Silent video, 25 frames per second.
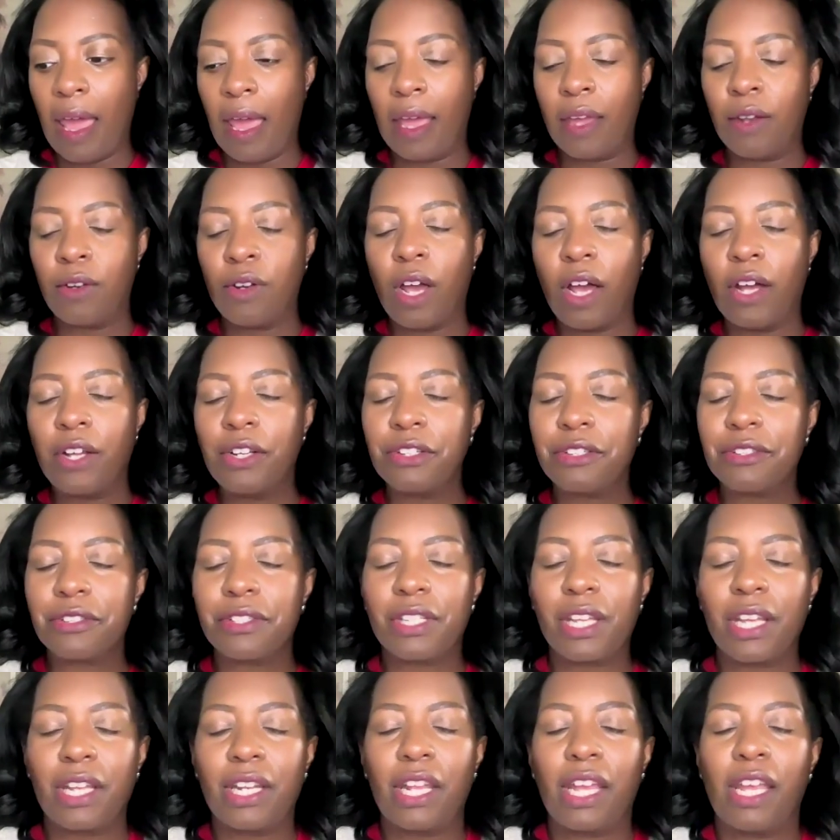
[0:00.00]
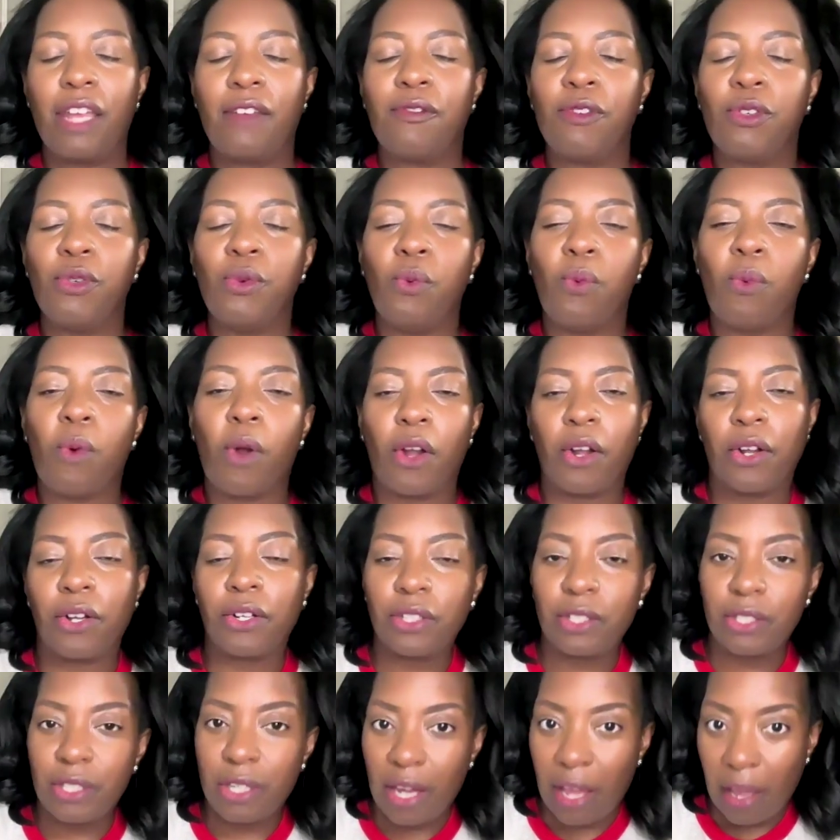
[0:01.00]
And understand that if you
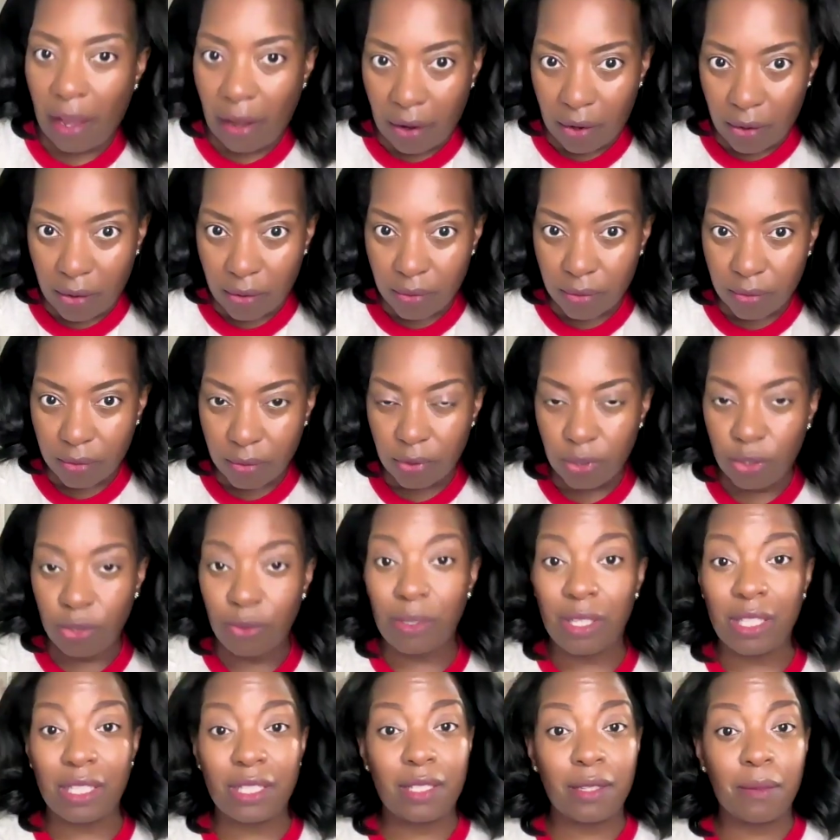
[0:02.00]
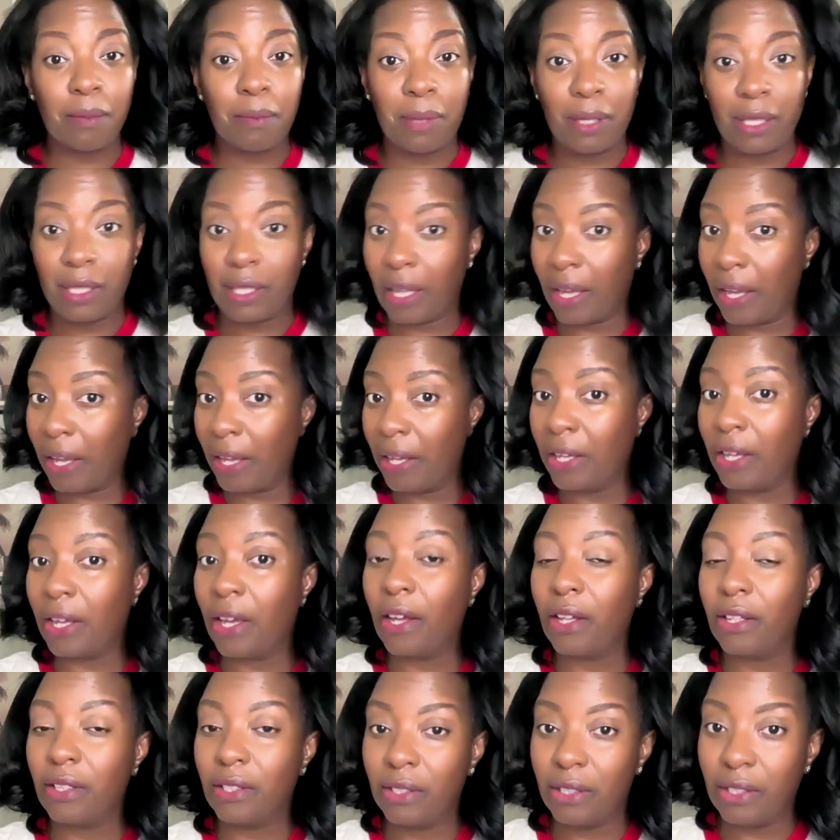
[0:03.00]
work now, you get to play
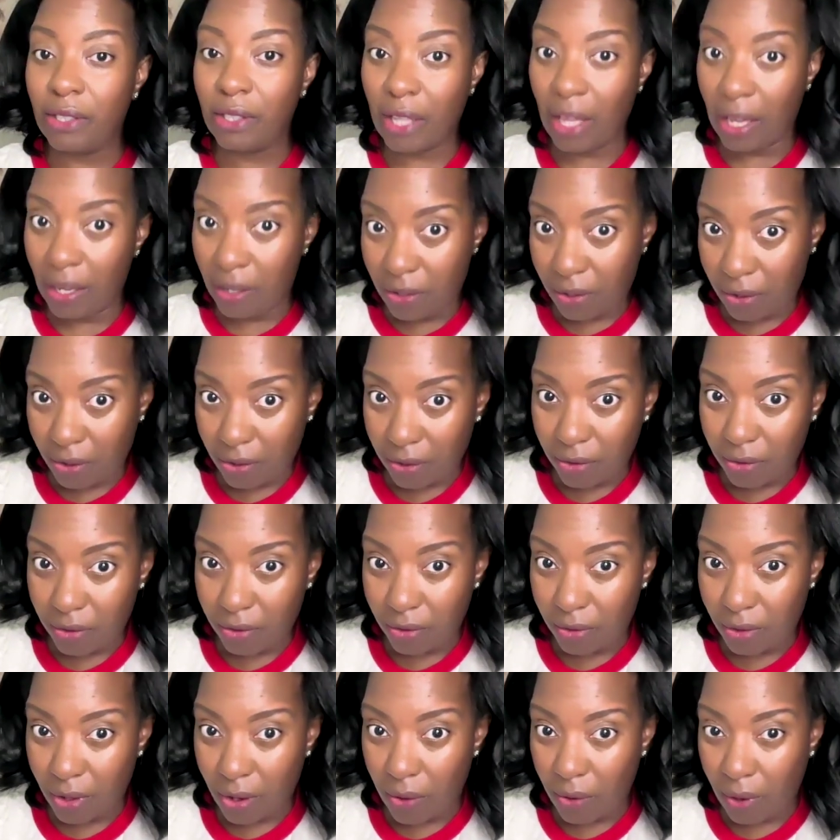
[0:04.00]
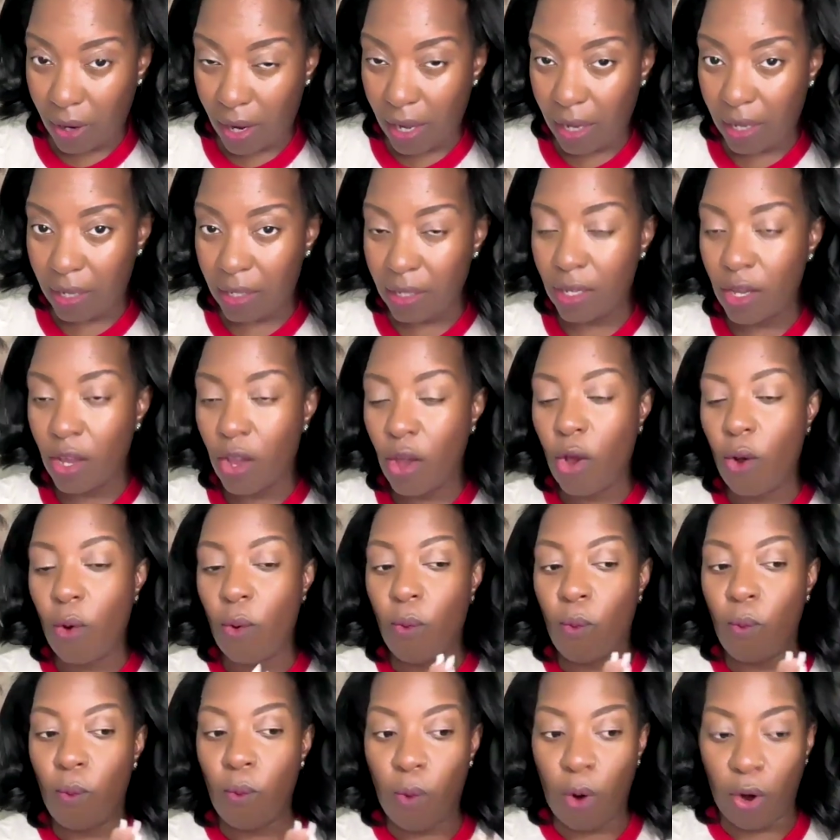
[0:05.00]
later, okay?
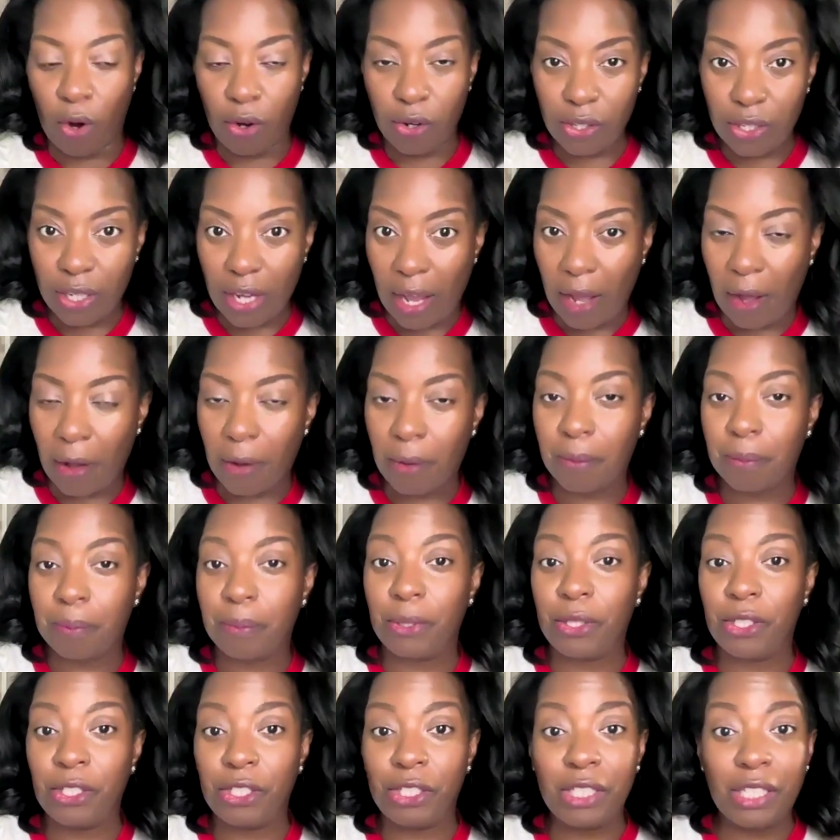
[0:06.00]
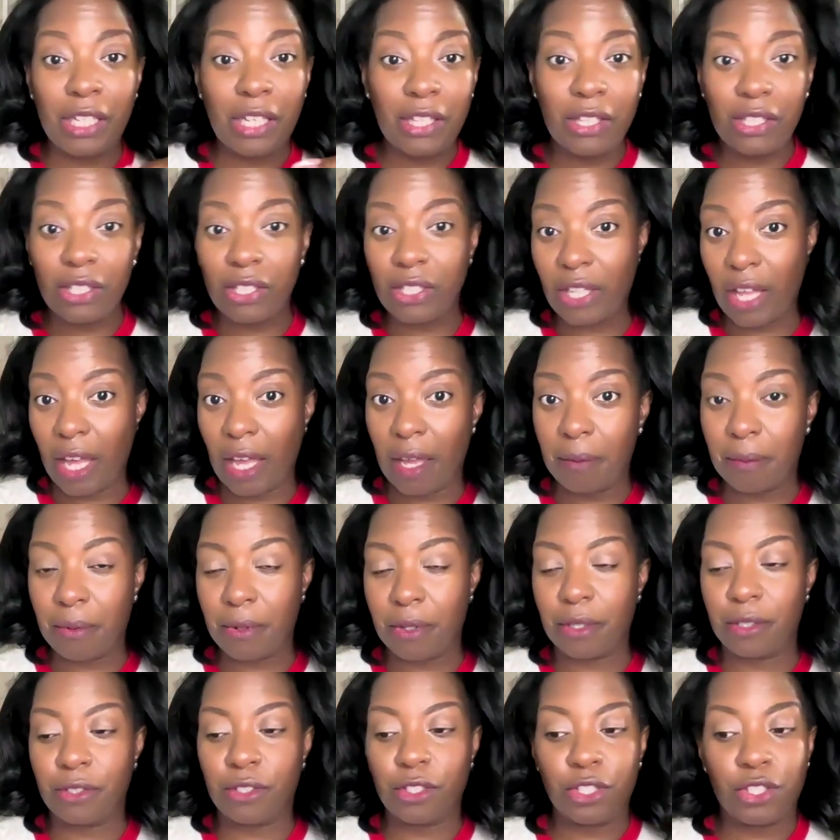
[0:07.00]
Work now, put in the
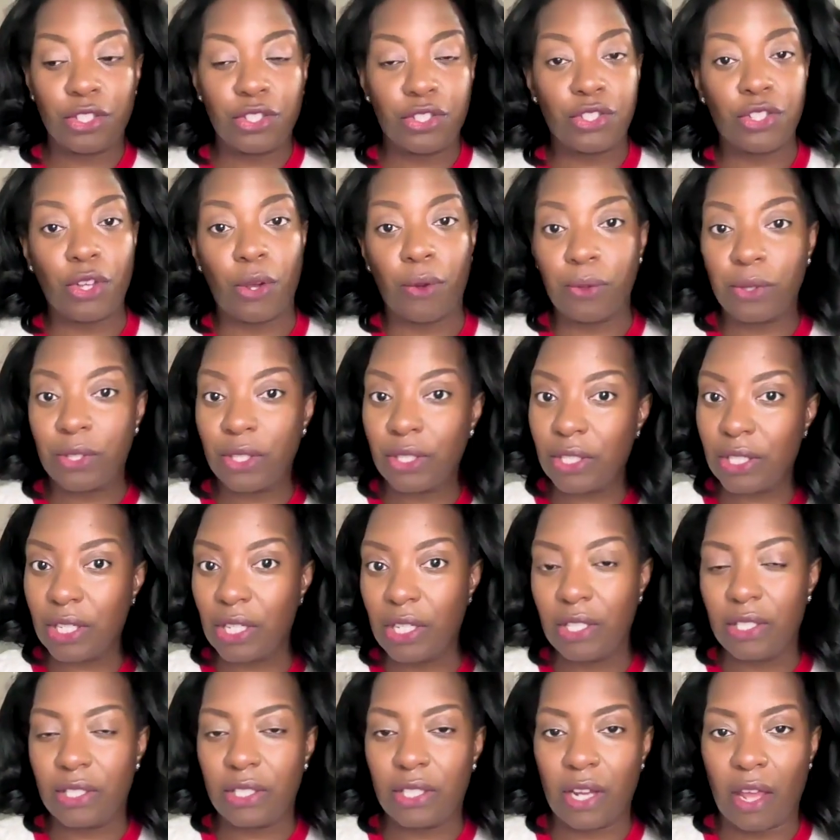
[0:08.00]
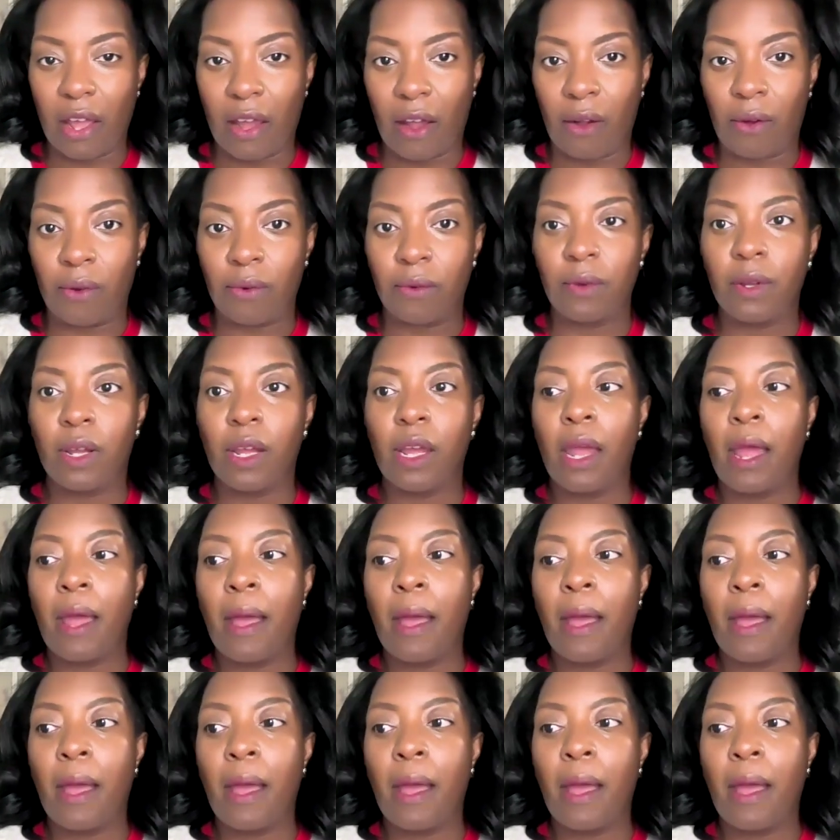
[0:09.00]
labor, sow the seeds now,